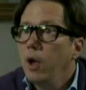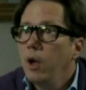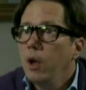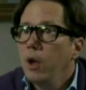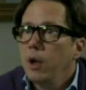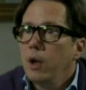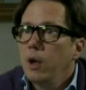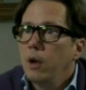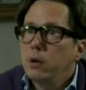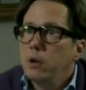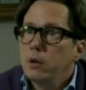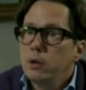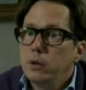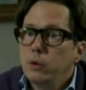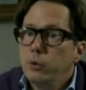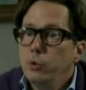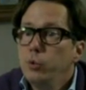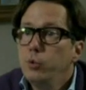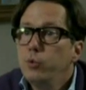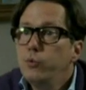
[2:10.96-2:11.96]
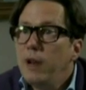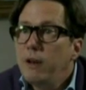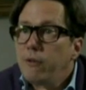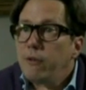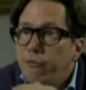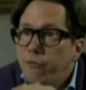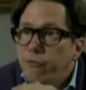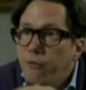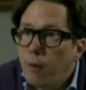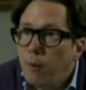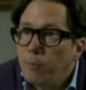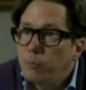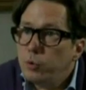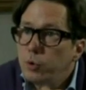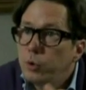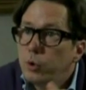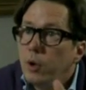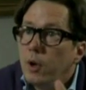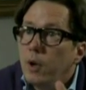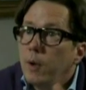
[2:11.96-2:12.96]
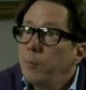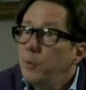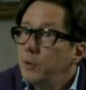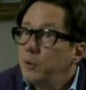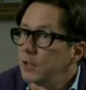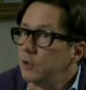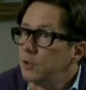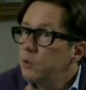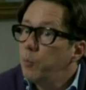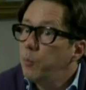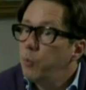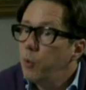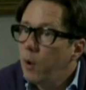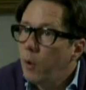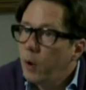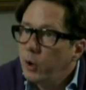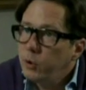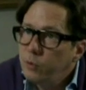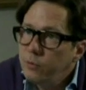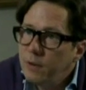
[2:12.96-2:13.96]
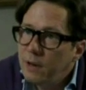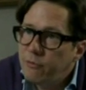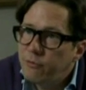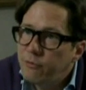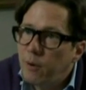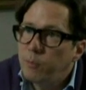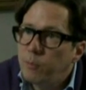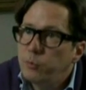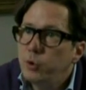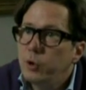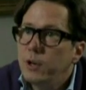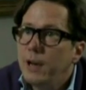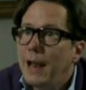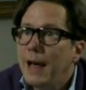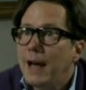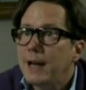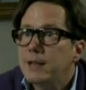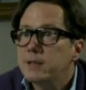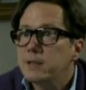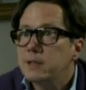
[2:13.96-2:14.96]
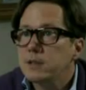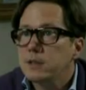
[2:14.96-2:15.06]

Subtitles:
hour display, new shape. Perhaps we could develop a new shape for the